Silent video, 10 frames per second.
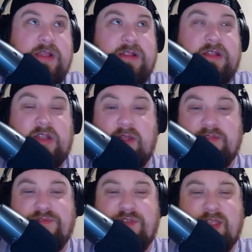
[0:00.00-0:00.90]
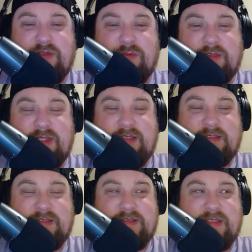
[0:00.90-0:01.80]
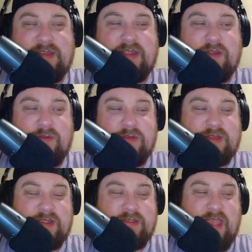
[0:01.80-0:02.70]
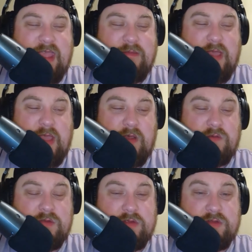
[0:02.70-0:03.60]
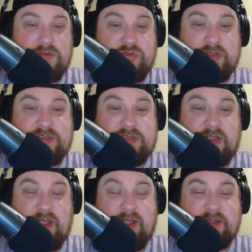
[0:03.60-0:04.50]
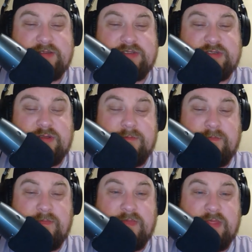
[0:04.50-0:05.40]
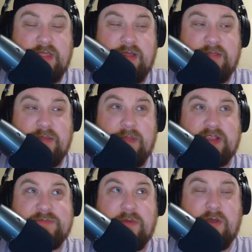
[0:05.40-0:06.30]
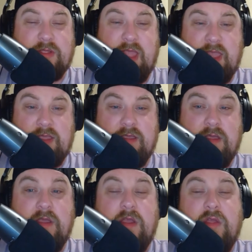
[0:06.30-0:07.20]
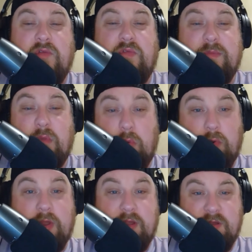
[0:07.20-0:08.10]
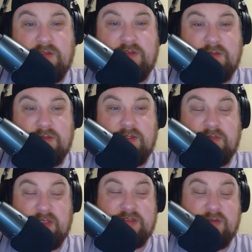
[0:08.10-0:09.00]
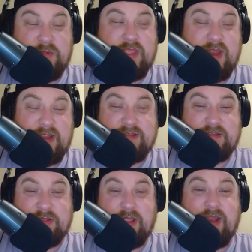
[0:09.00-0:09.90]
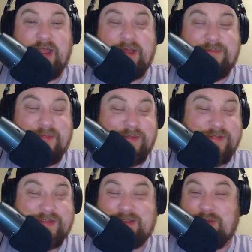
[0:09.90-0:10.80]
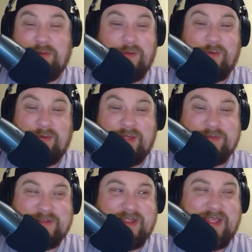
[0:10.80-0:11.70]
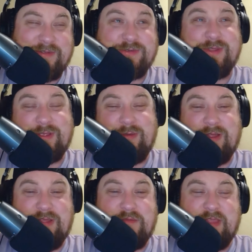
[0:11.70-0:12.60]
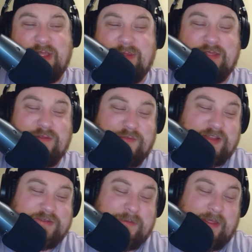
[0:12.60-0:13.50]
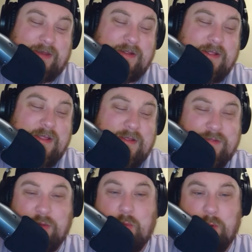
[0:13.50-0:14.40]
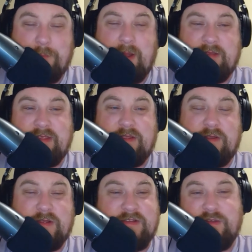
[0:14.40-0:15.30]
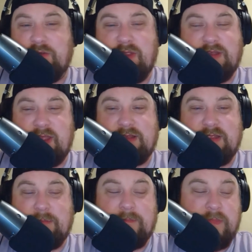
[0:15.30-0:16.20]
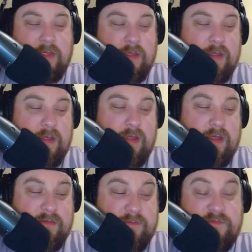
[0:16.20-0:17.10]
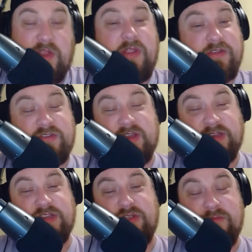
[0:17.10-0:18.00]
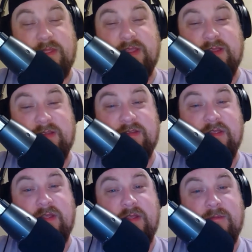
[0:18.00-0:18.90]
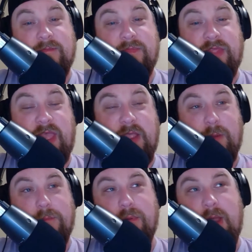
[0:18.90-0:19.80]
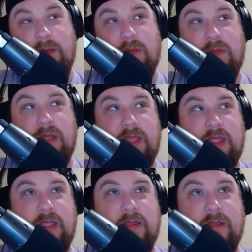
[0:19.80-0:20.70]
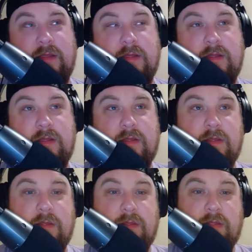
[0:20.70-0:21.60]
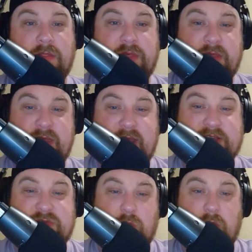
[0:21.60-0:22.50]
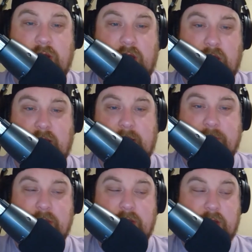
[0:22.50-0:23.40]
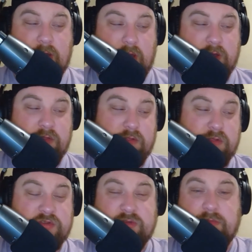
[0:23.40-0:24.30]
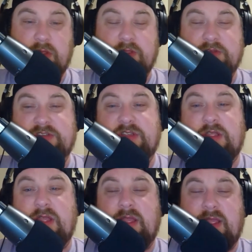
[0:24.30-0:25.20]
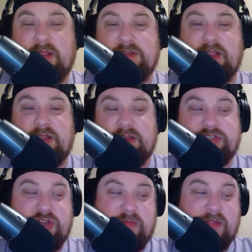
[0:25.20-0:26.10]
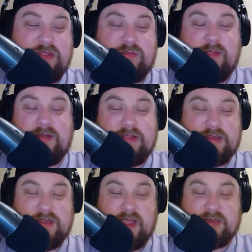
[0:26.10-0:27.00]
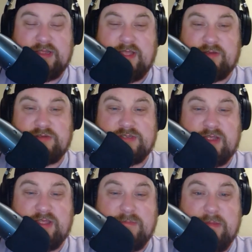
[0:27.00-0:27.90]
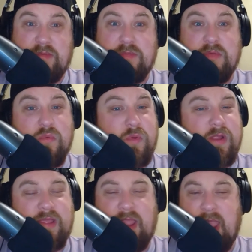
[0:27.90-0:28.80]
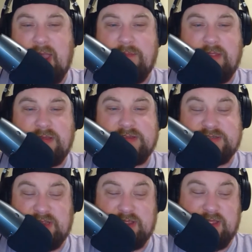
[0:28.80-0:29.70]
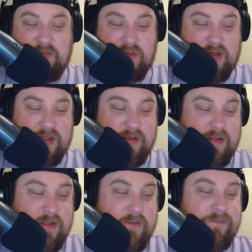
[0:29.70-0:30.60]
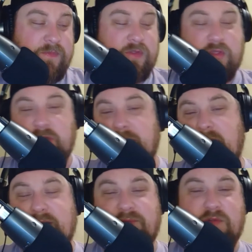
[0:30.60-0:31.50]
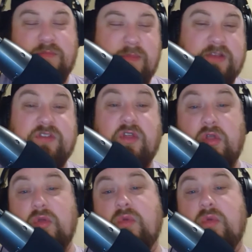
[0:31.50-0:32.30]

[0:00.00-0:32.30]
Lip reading: Love the fact Santana and Ortiz came out dressed as the baseball gang from the Warriors. If you guys don't know what that is, look it up. It's so cool. That was really cool. I love when they come out in their face paint, their war paint as they call it, because they're a great tag team. Very interesting too, because they are probably the next one up under the Lucha Brothers as a legitimate threat to the tag titles. I think people will be really happy to see them win it. Good back and forth match. Who